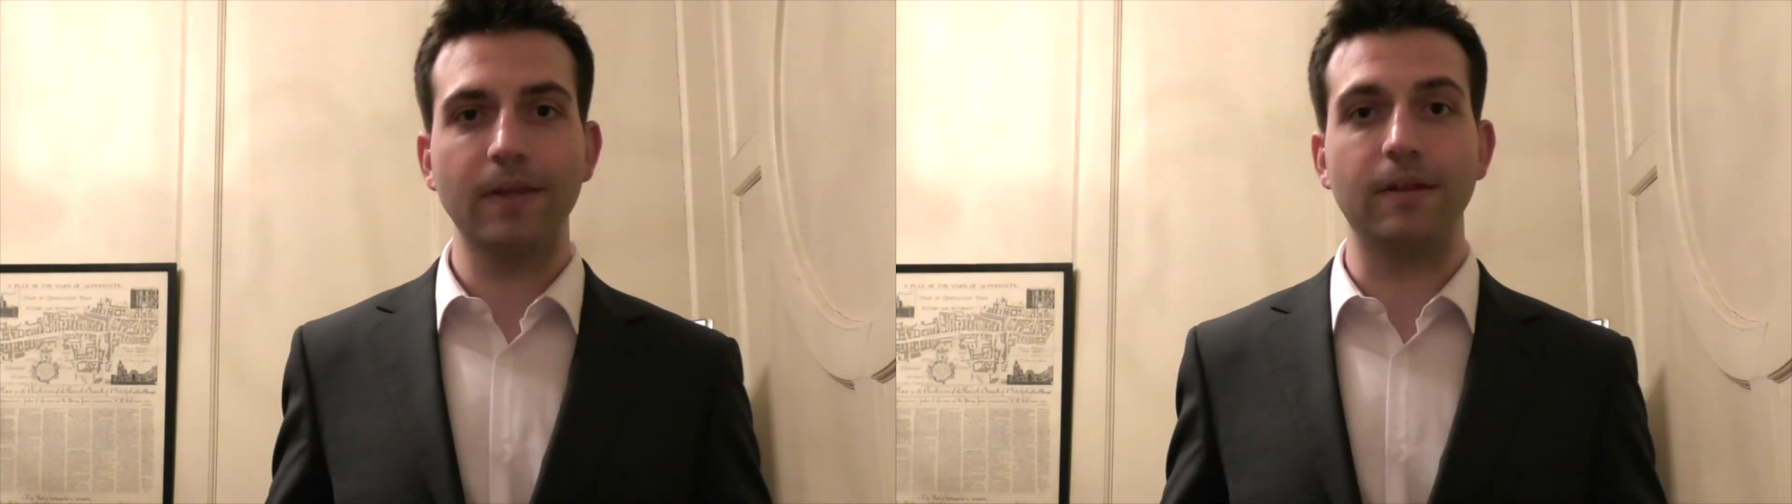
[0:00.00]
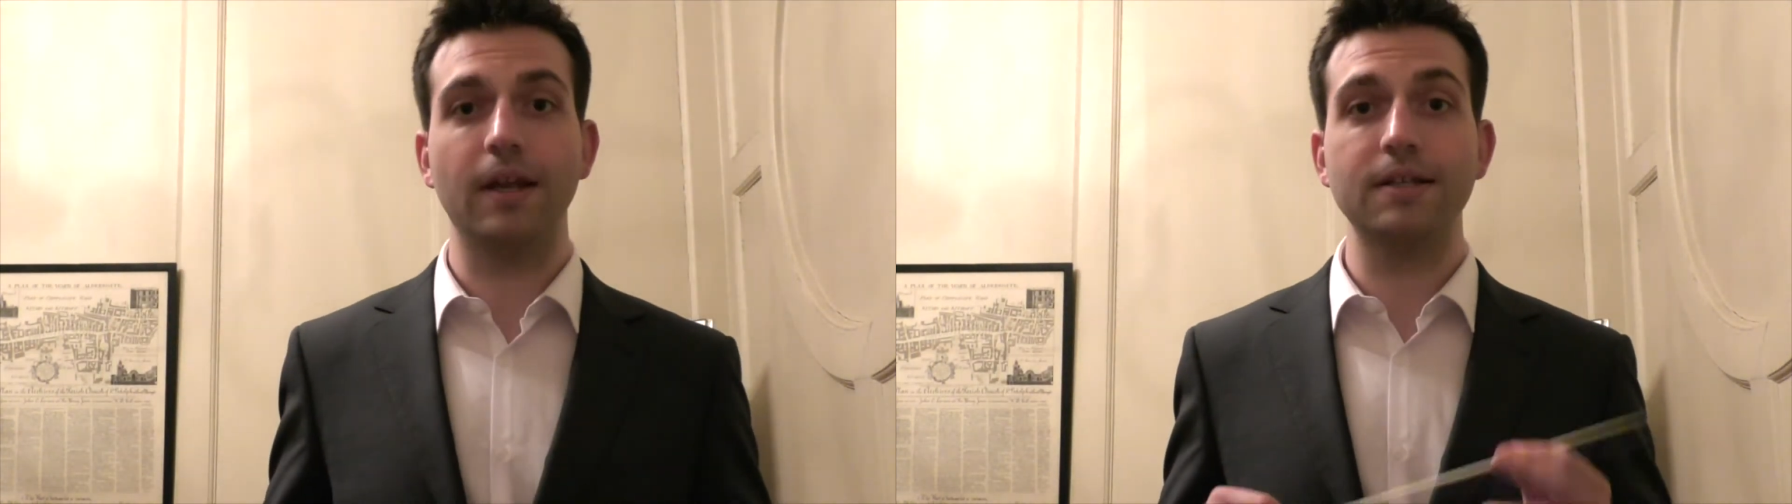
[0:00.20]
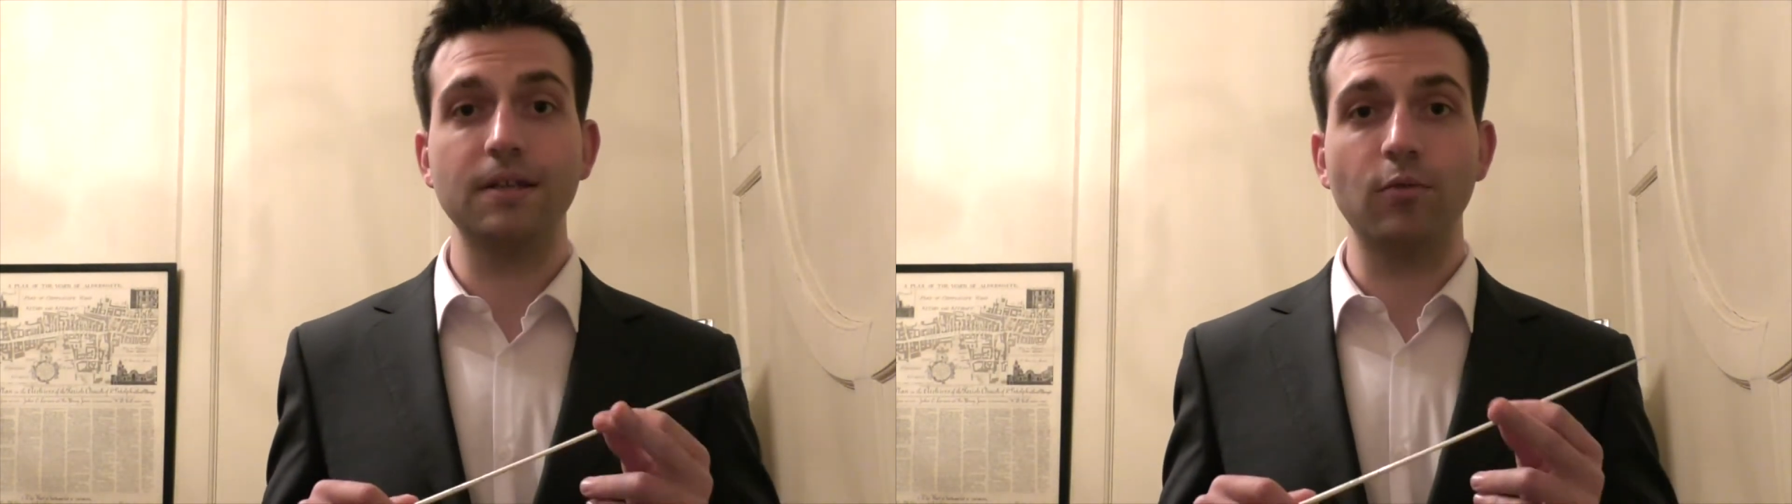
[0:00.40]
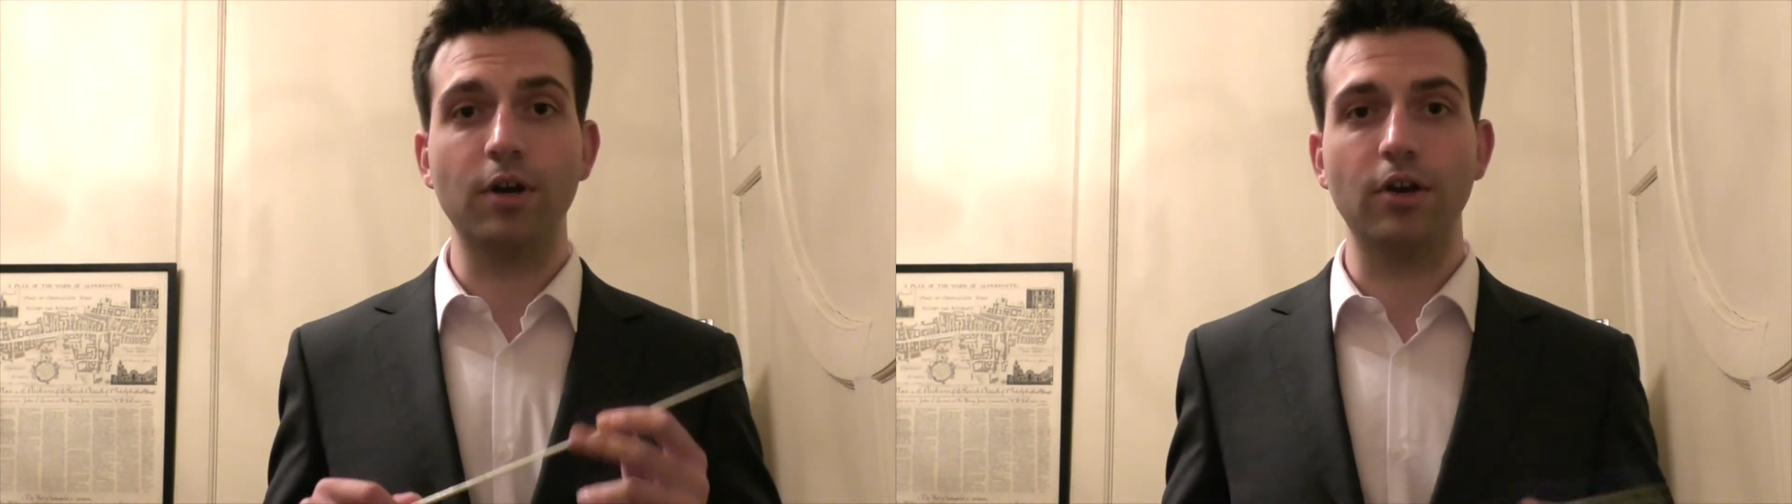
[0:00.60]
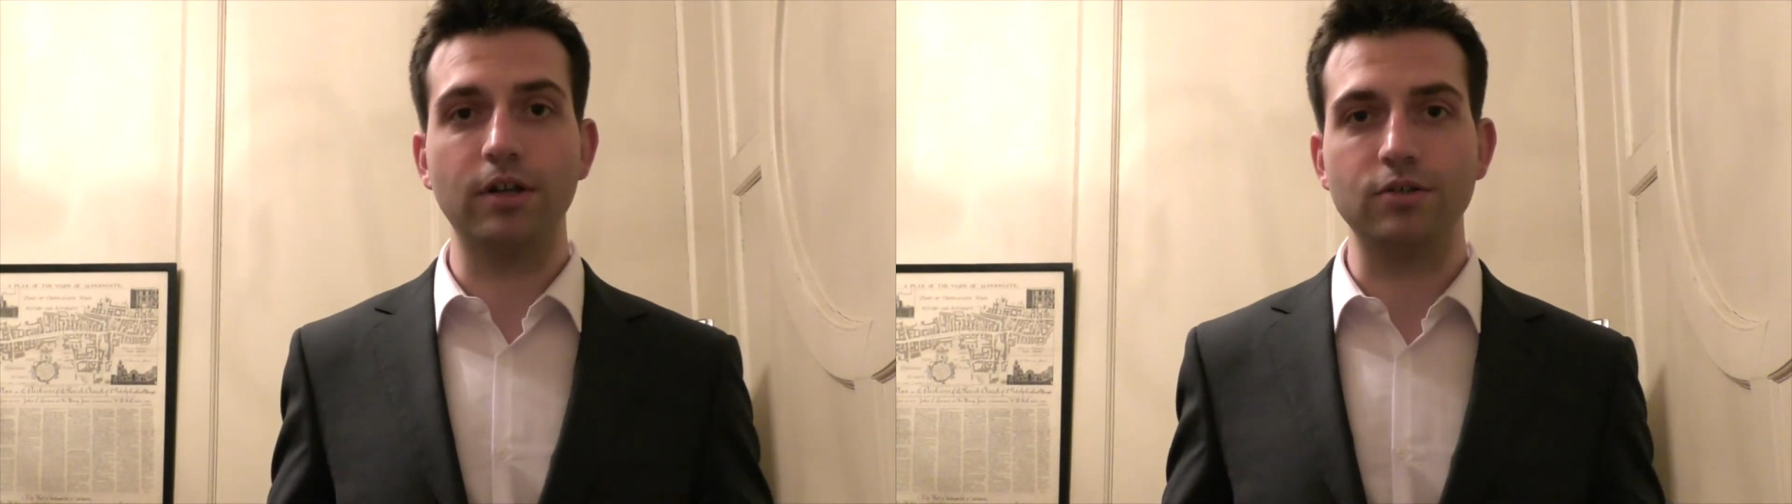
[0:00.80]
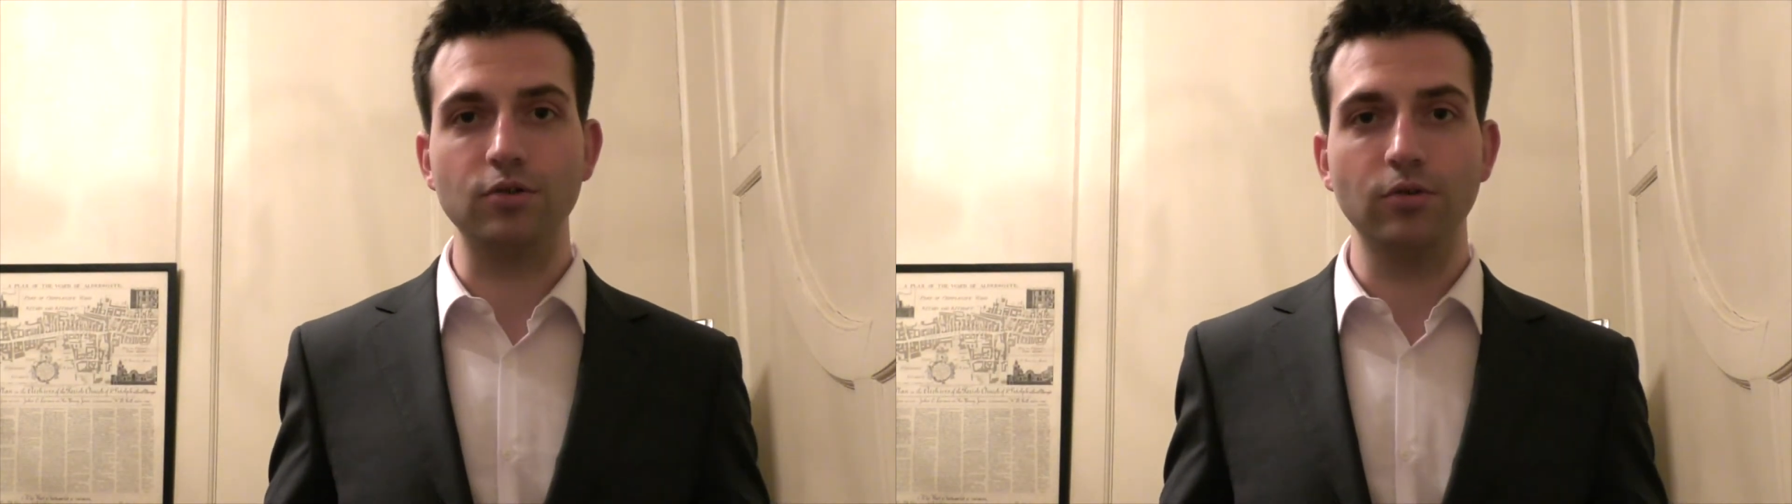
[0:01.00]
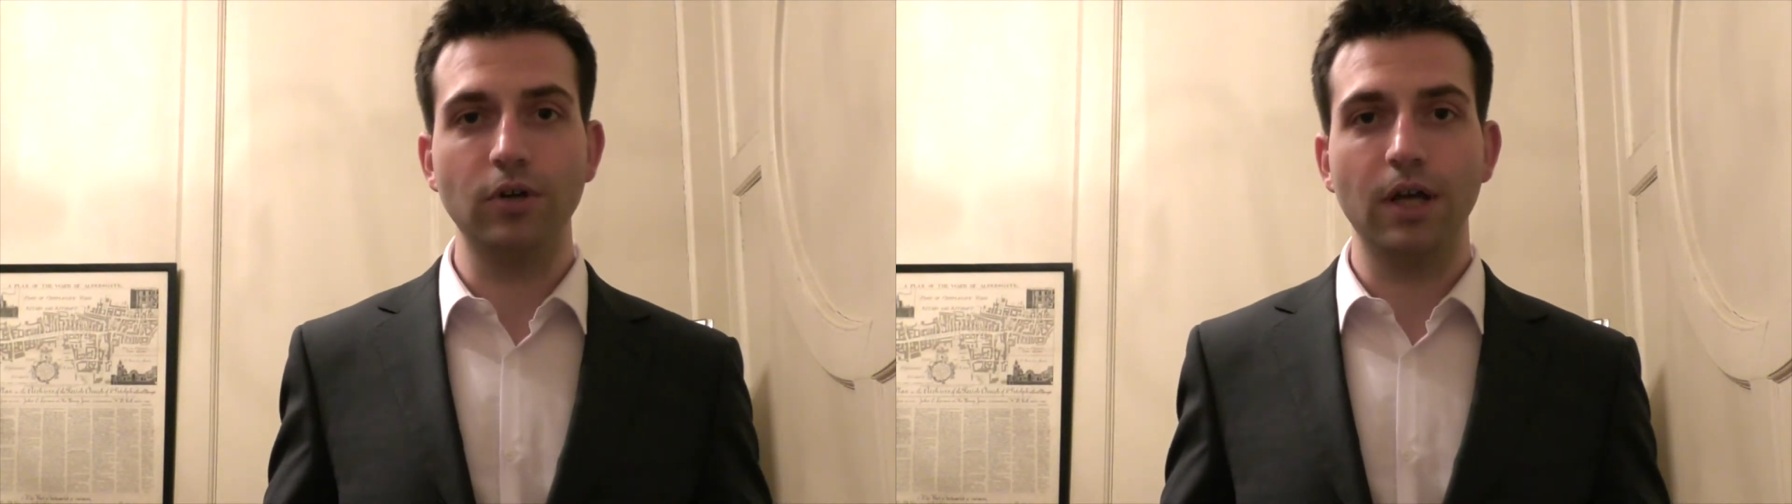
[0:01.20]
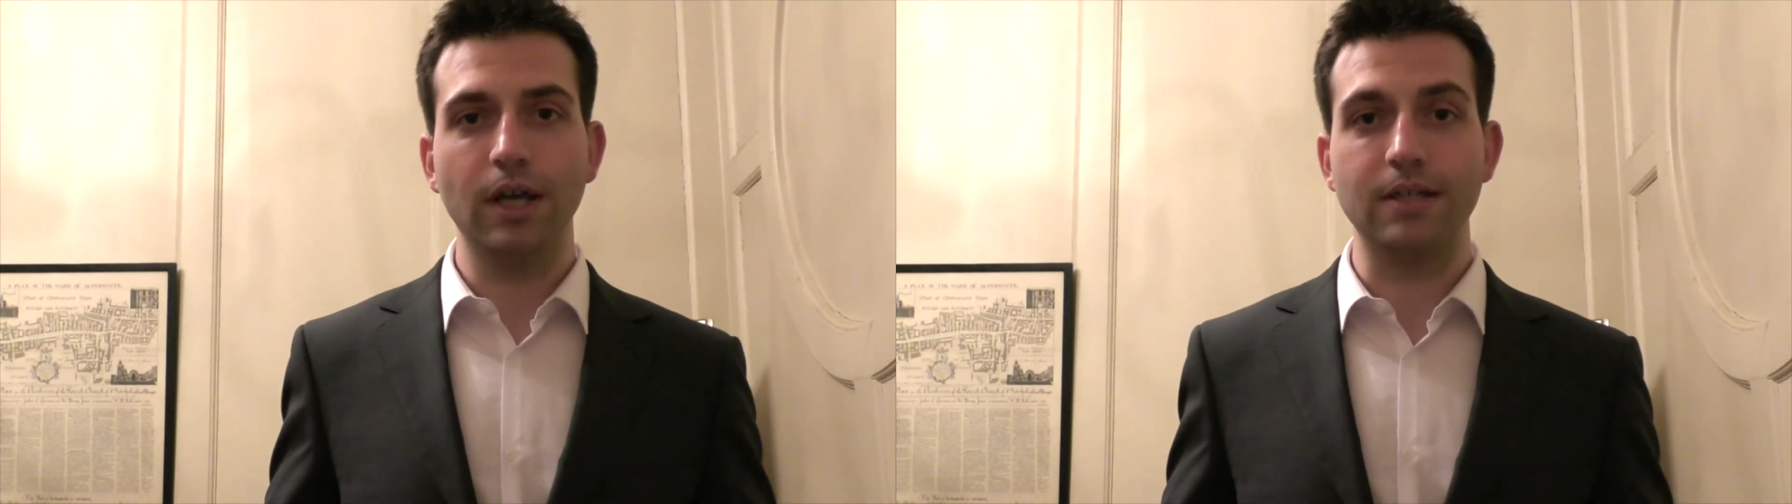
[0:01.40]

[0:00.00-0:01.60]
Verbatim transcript: the next thing we're going to do